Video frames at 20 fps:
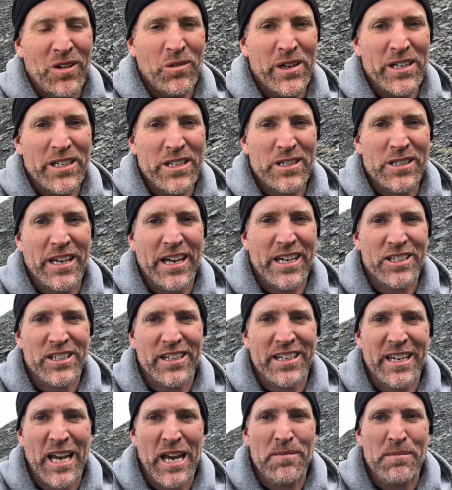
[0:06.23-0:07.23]
We just
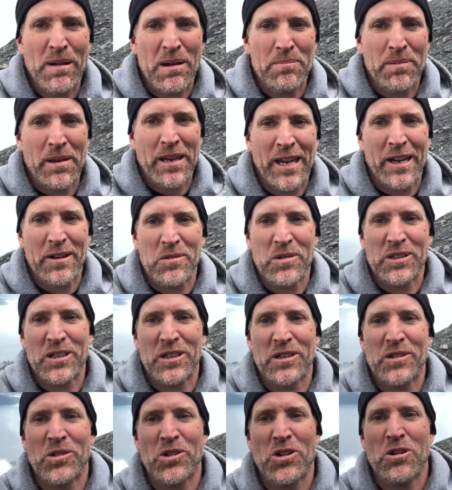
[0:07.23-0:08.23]
actually came up here with
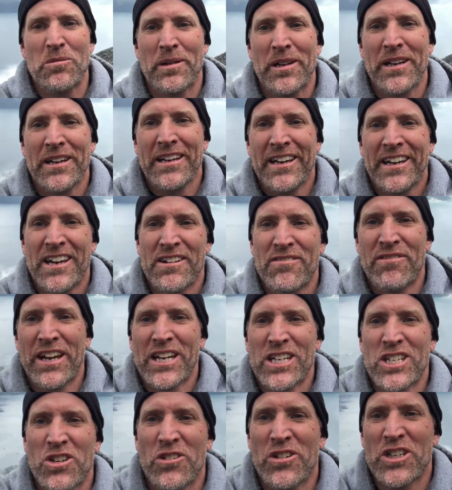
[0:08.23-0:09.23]
a group
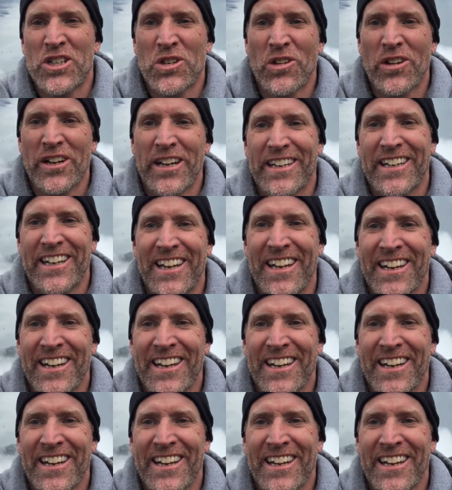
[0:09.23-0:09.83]
adventure retreat.